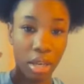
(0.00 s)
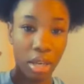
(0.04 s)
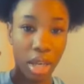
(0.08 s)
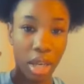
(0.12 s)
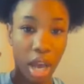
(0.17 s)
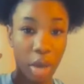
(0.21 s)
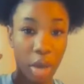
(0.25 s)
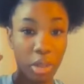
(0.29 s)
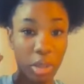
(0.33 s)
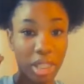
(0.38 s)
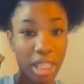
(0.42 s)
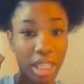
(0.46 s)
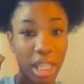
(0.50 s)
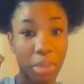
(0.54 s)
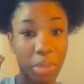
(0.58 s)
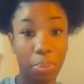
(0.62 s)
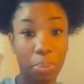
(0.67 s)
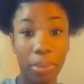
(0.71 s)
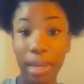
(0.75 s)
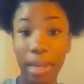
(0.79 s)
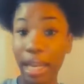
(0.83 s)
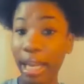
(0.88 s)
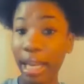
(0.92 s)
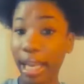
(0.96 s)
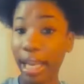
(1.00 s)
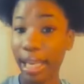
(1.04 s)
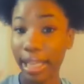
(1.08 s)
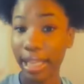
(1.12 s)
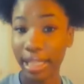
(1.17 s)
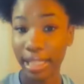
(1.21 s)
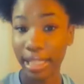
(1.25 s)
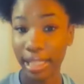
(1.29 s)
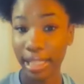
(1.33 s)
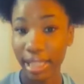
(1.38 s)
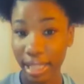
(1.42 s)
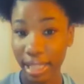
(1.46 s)
I would say,
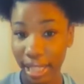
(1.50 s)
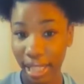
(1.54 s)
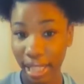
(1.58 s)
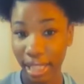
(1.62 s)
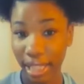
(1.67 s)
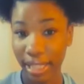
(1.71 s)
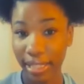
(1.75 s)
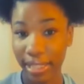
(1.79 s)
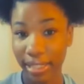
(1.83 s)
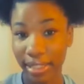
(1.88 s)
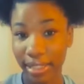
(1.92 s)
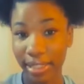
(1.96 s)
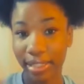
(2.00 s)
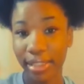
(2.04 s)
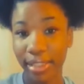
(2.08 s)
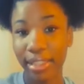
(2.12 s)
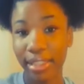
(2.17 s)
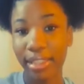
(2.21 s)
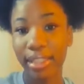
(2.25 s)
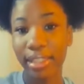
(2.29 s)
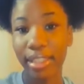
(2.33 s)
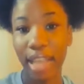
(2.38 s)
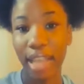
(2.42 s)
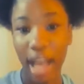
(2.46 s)
playing skills